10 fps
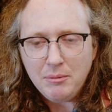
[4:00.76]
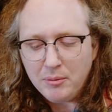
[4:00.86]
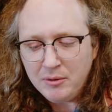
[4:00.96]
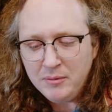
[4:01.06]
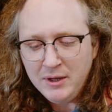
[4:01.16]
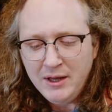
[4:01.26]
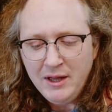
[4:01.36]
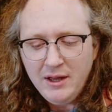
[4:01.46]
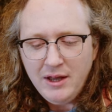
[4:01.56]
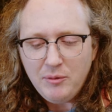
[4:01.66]
problem.
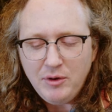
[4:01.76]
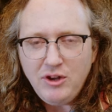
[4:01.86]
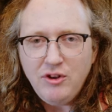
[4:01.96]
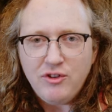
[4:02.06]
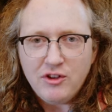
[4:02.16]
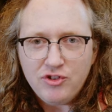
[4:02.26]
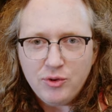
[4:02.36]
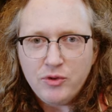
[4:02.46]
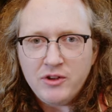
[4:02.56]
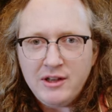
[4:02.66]
And when you're using a
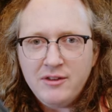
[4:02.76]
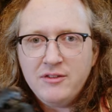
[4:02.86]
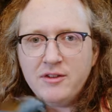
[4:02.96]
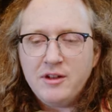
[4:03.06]
shorter lens,